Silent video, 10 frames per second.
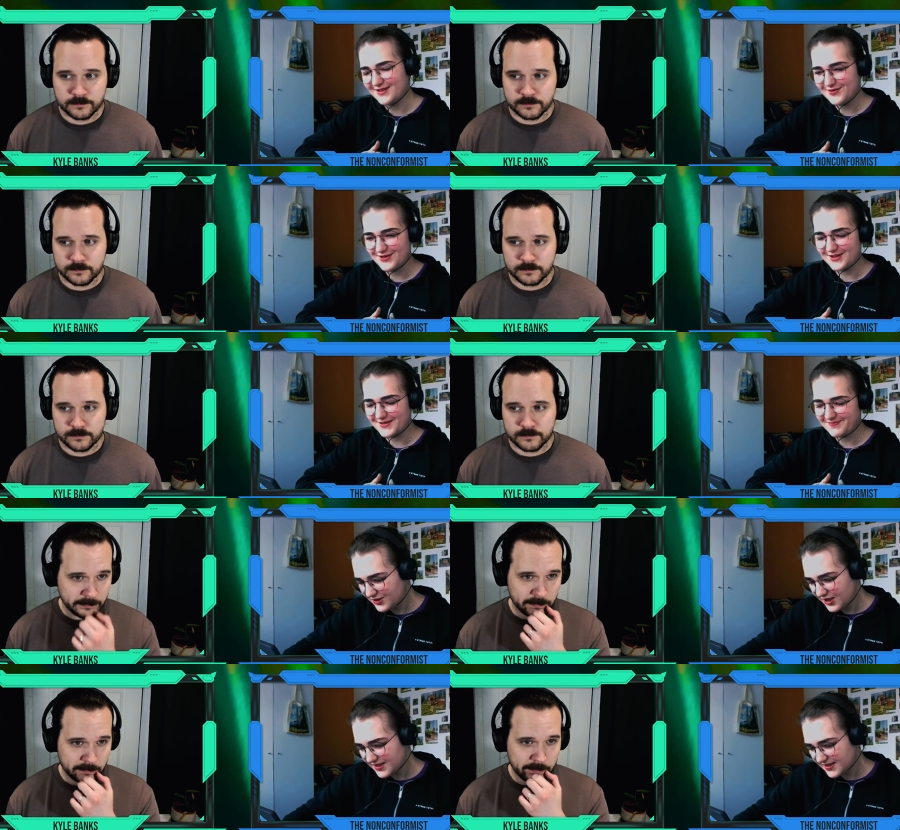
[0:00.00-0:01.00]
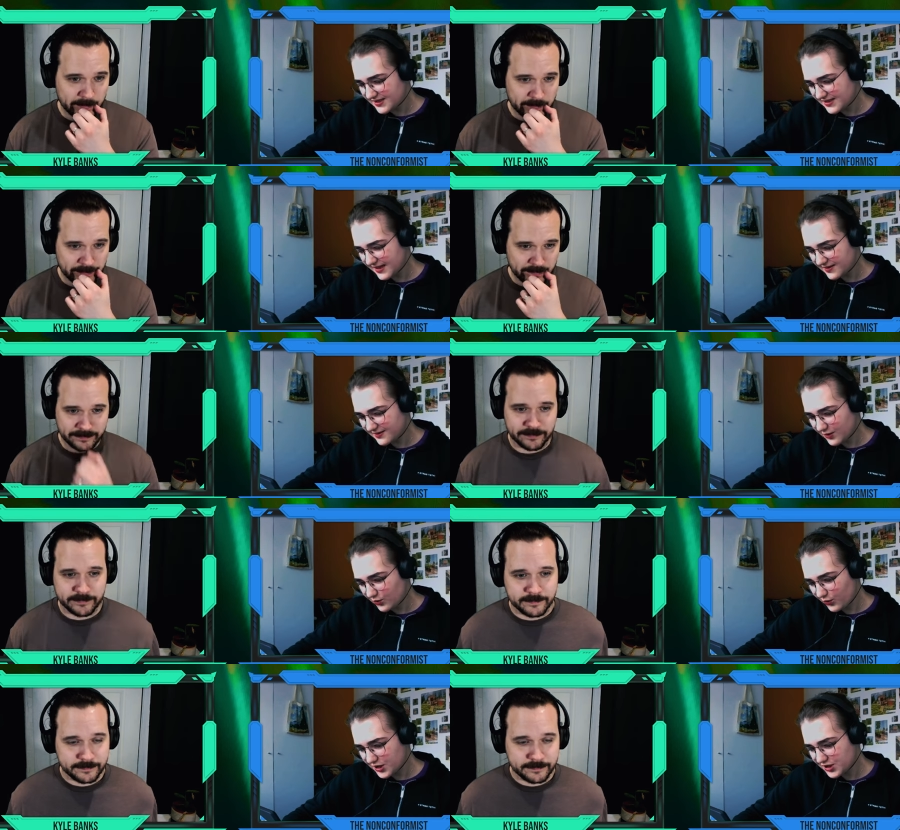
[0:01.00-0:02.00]
Speaker 1: in the future. Jason said, no
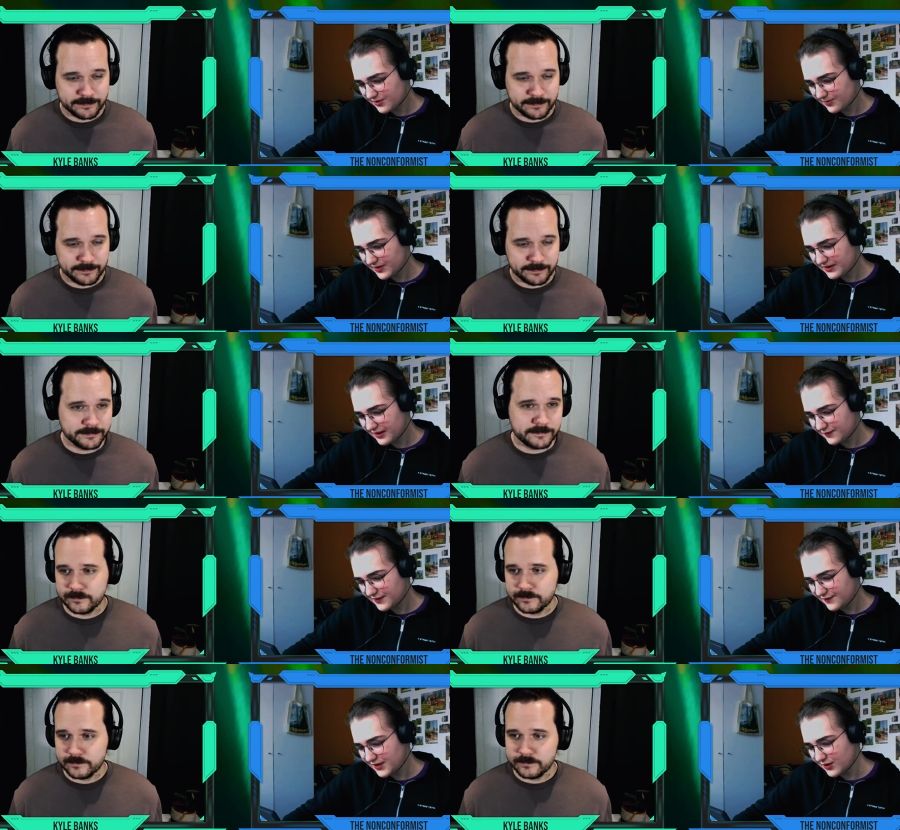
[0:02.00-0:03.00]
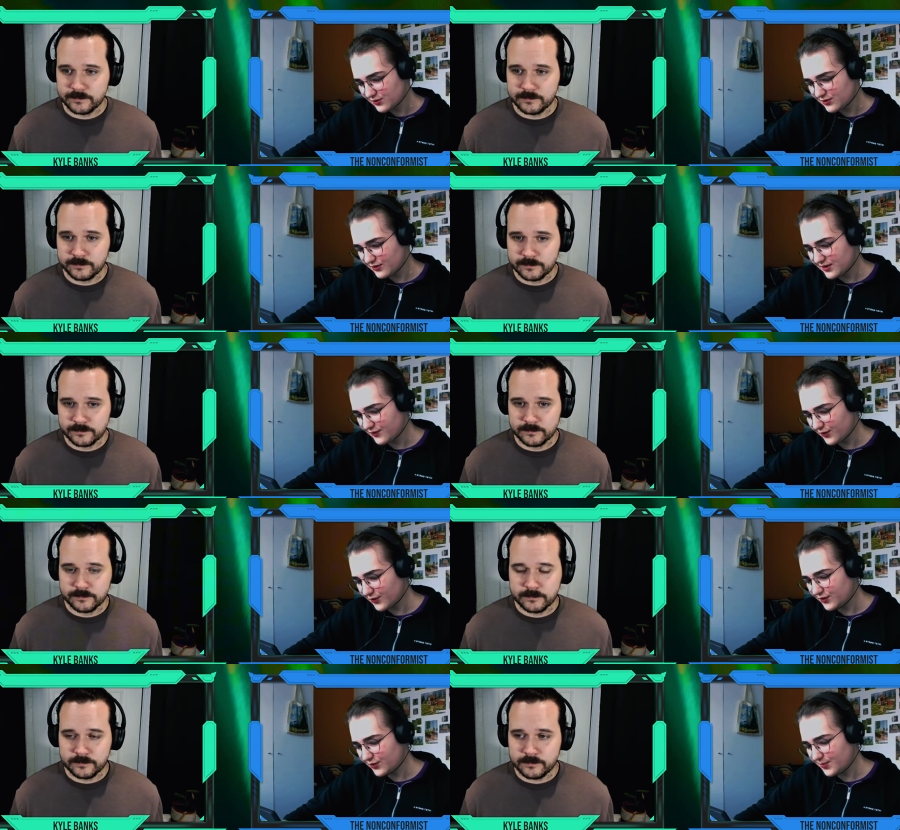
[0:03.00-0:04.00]
question, but love the video. Looking
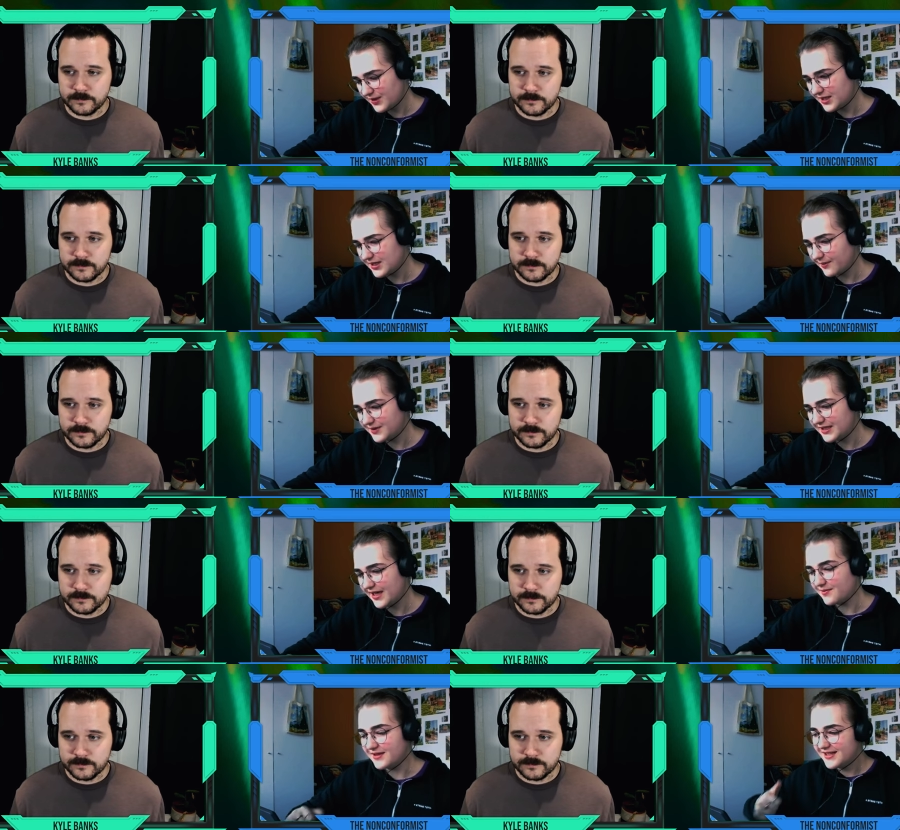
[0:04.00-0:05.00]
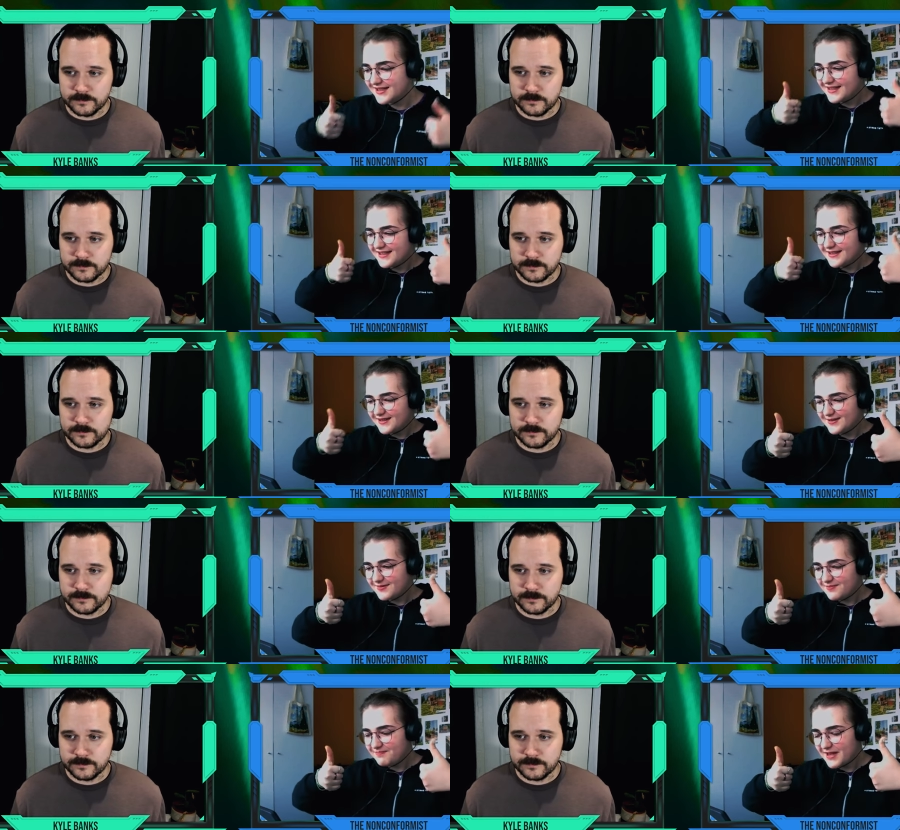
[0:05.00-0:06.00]
forward to picking up the game.
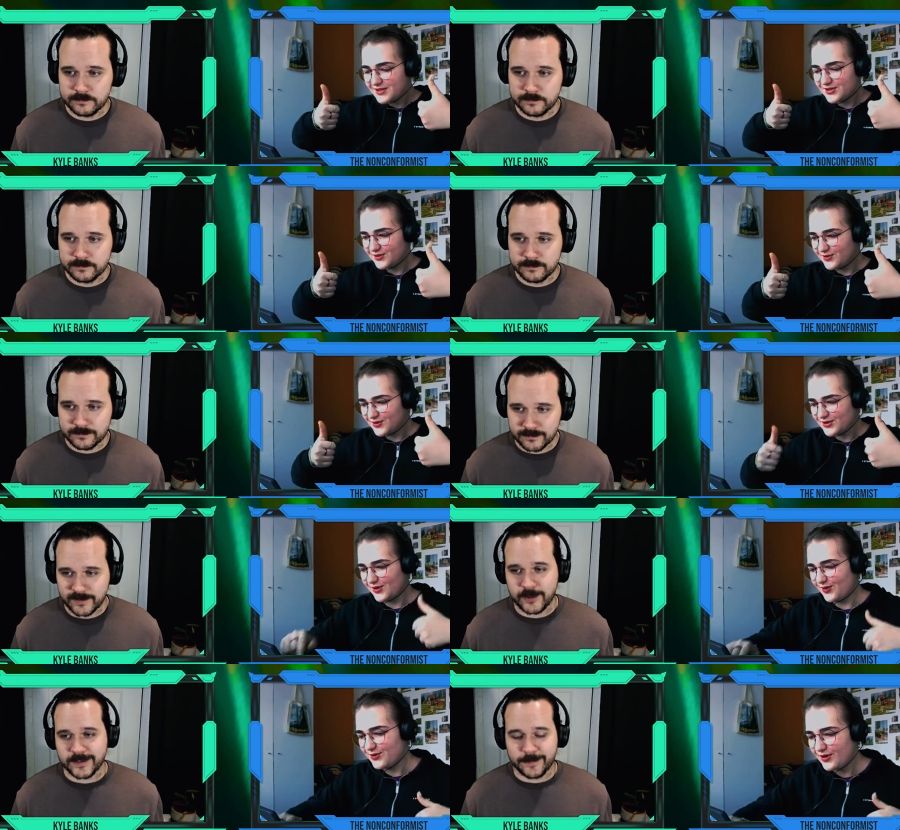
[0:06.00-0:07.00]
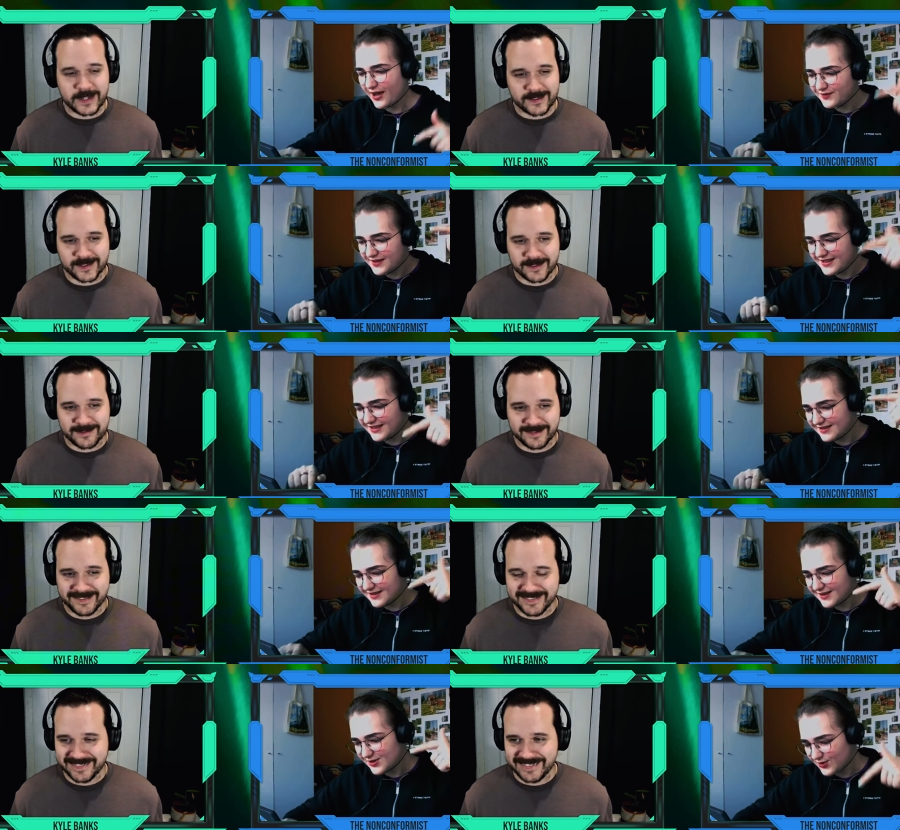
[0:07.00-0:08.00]
Make sure to do so. You have the link in
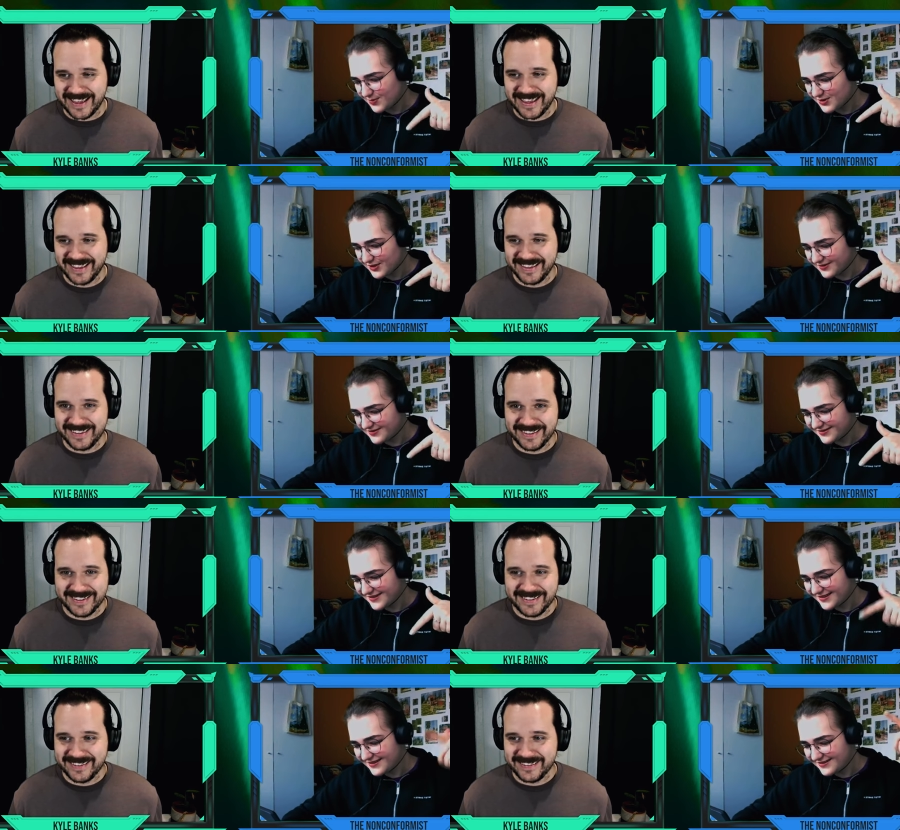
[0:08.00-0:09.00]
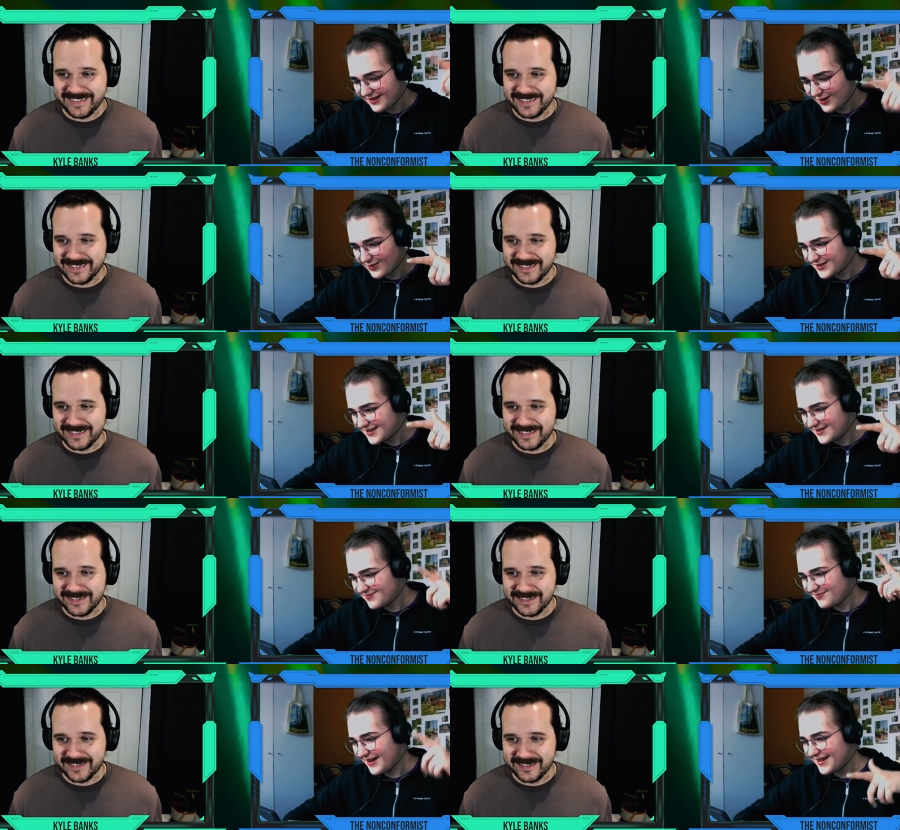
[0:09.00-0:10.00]
the description. Download
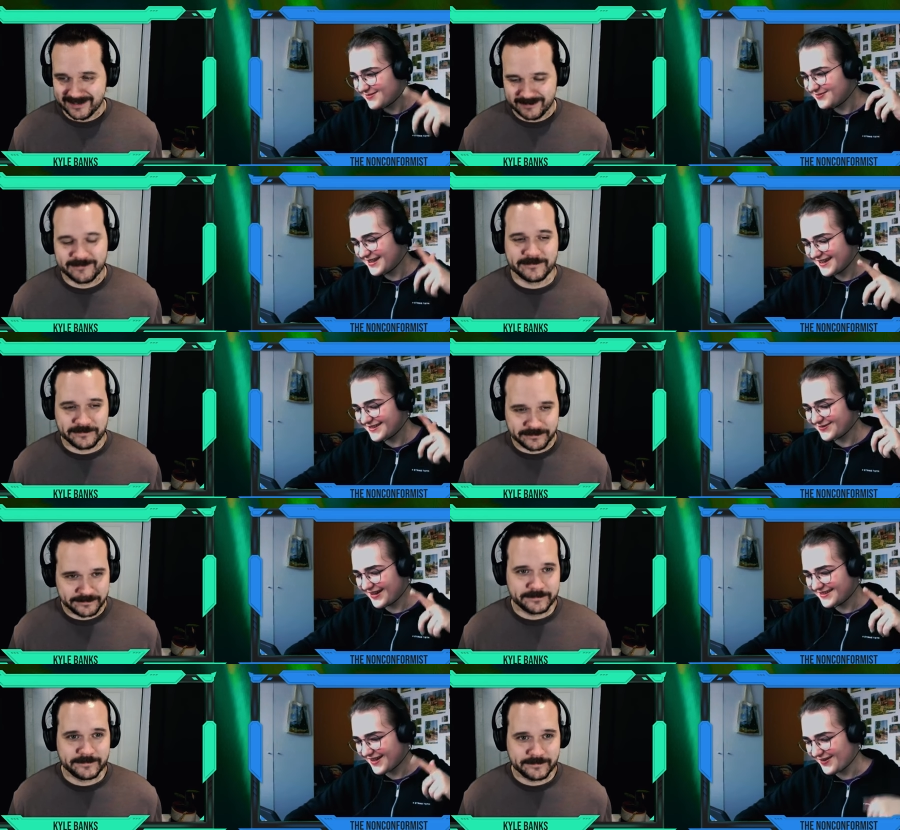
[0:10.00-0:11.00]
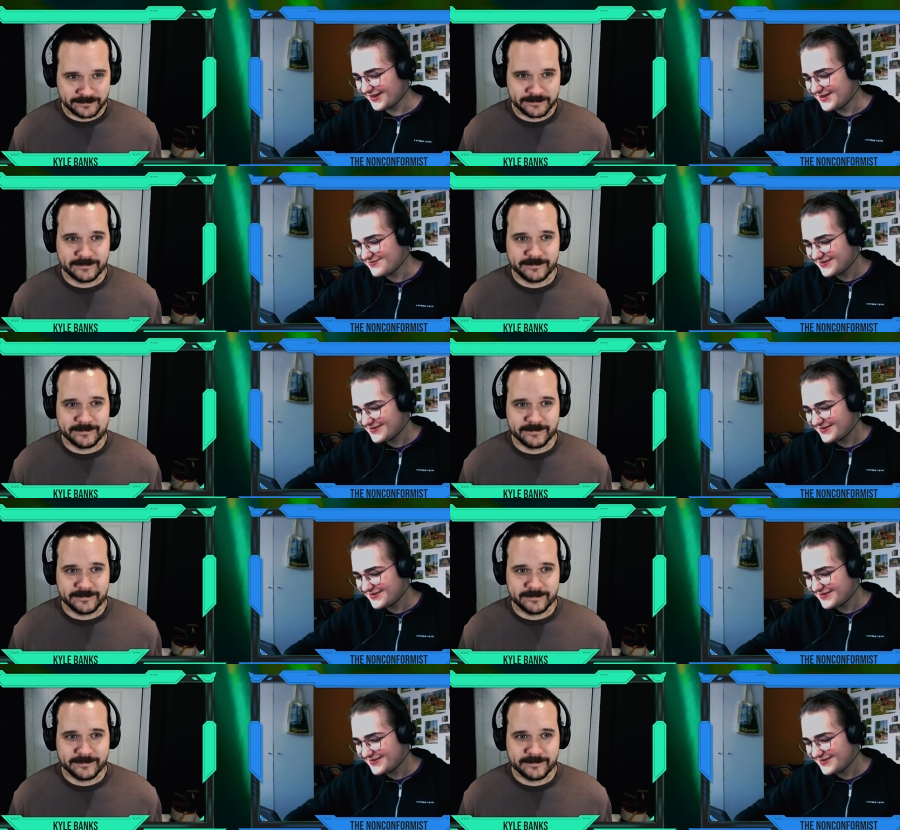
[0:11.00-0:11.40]
it, buy it, play it right now.